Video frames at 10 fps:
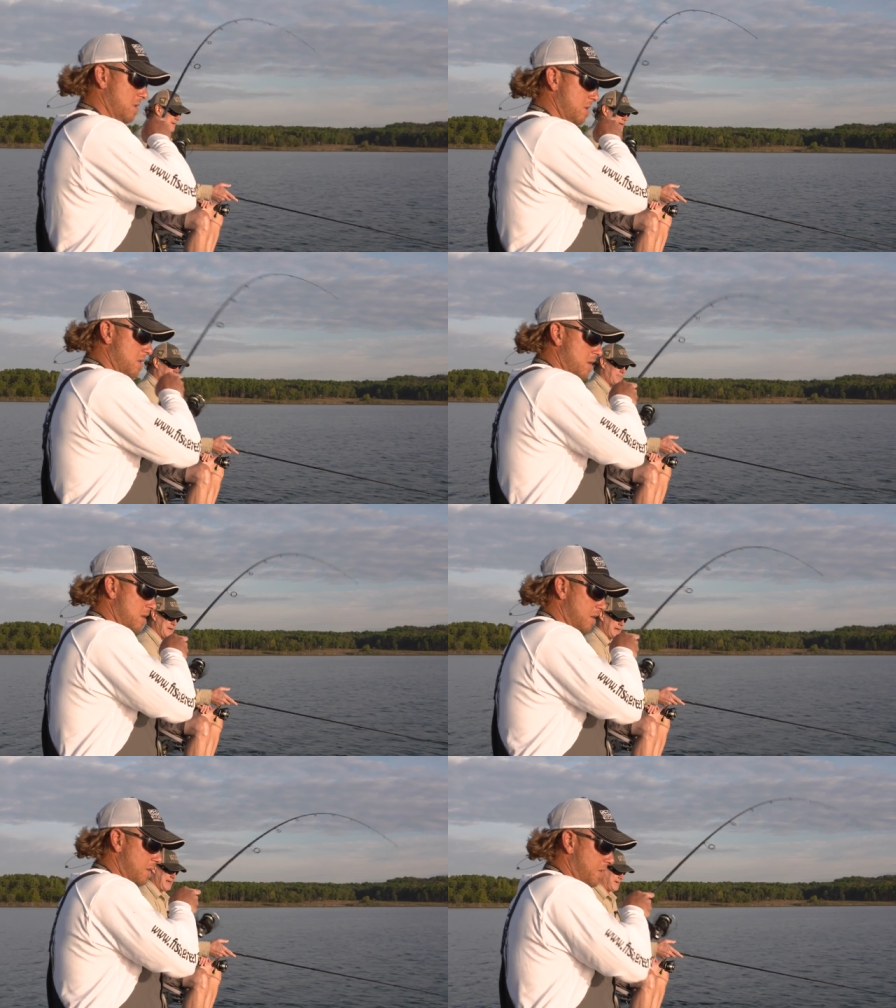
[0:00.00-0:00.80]
he
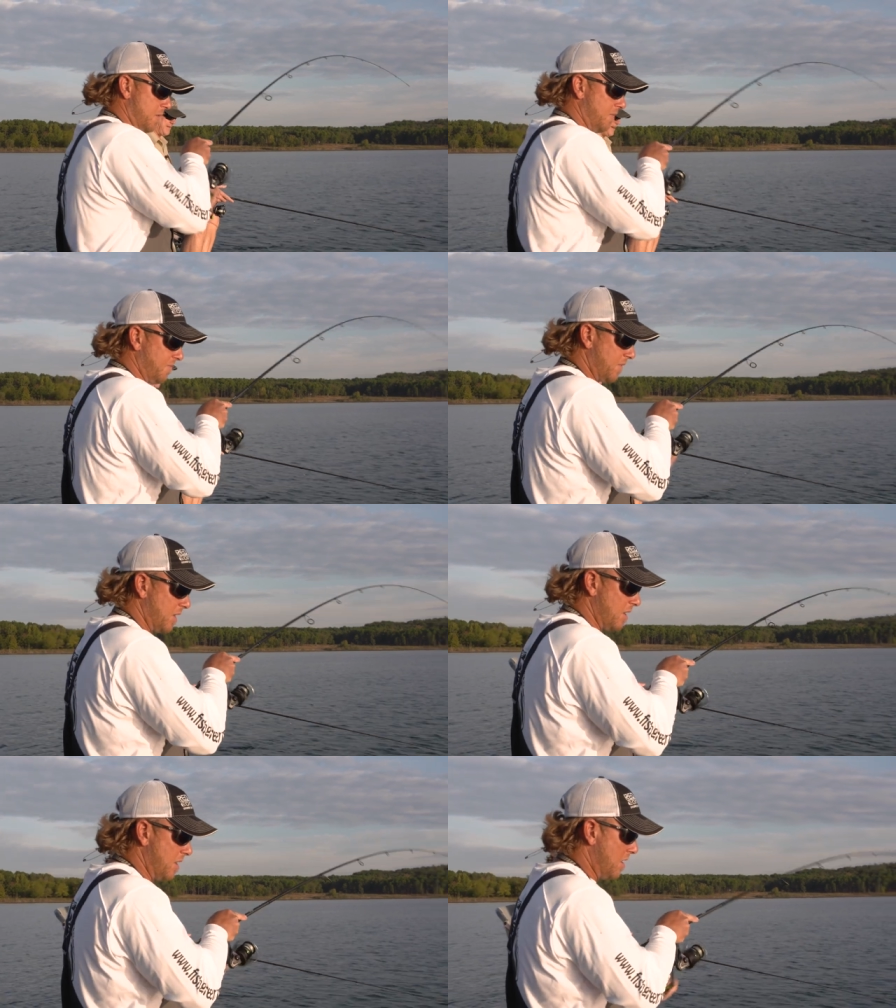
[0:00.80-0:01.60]
inhaled that one,
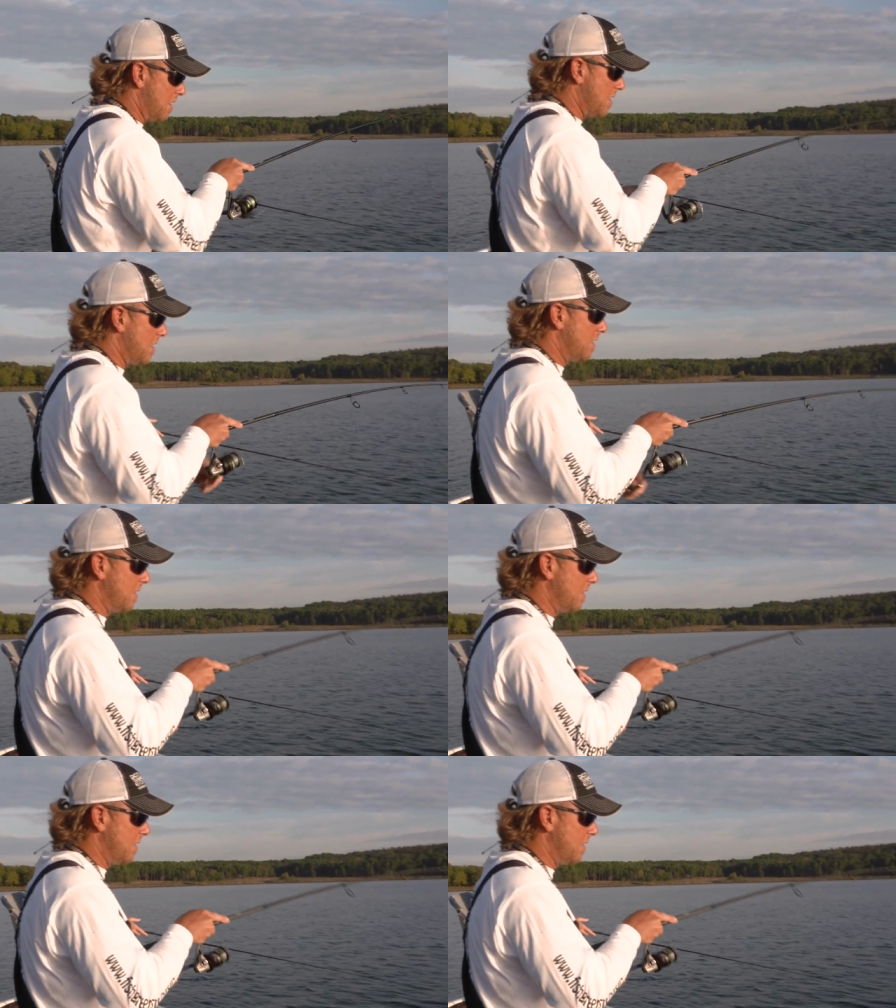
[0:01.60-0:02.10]
didn't he? Yeah, he